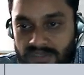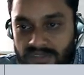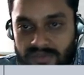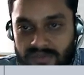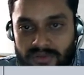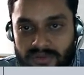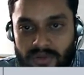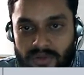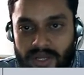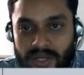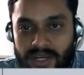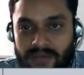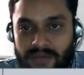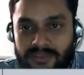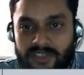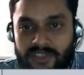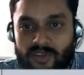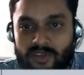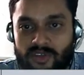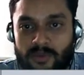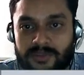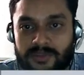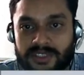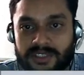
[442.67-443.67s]
You can have this
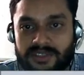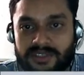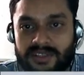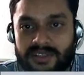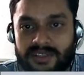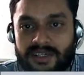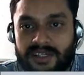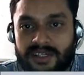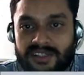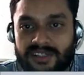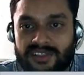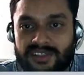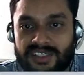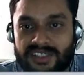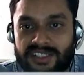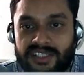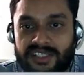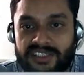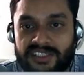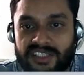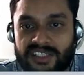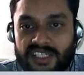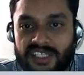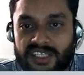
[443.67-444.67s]
option, shaded
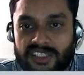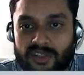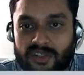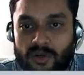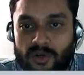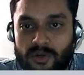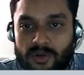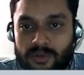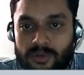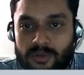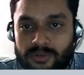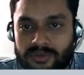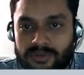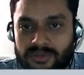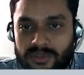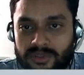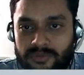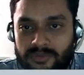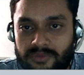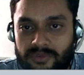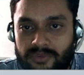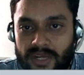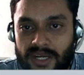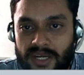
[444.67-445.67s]
sketch contours. If
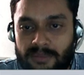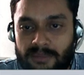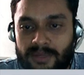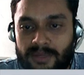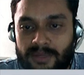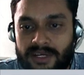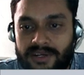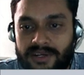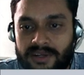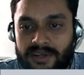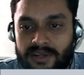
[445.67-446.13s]
you enable it,